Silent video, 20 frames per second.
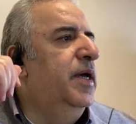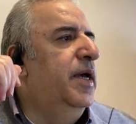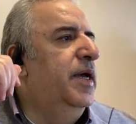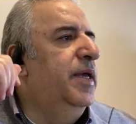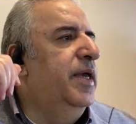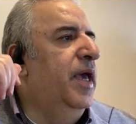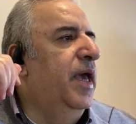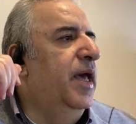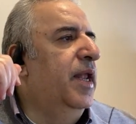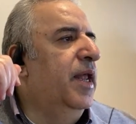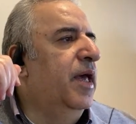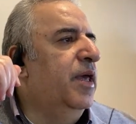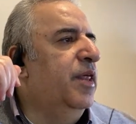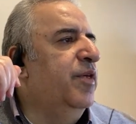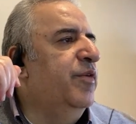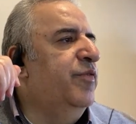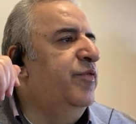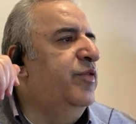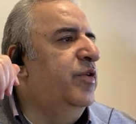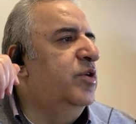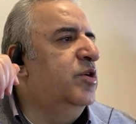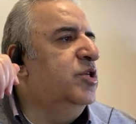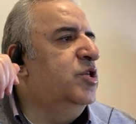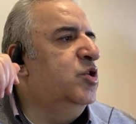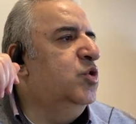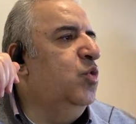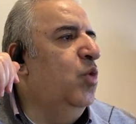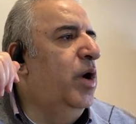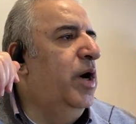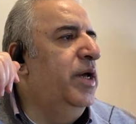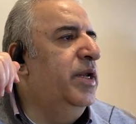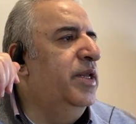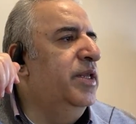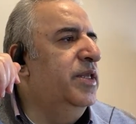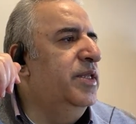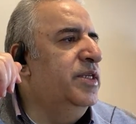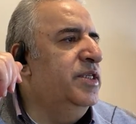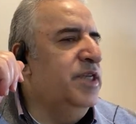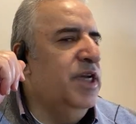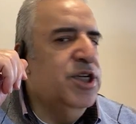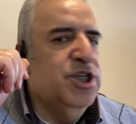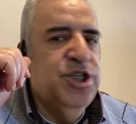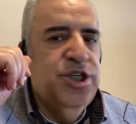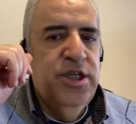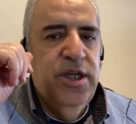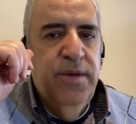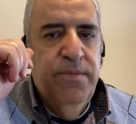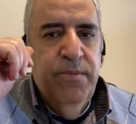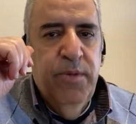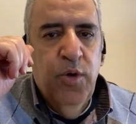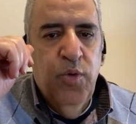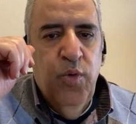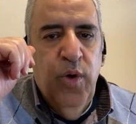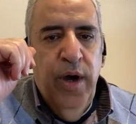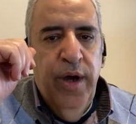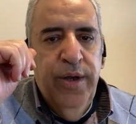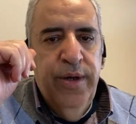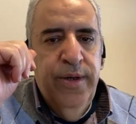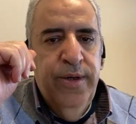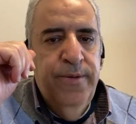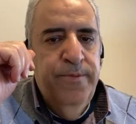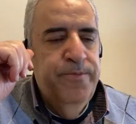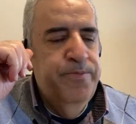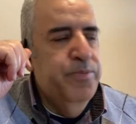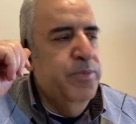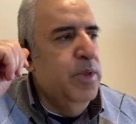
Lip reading: yeah, like the first one, section number 1.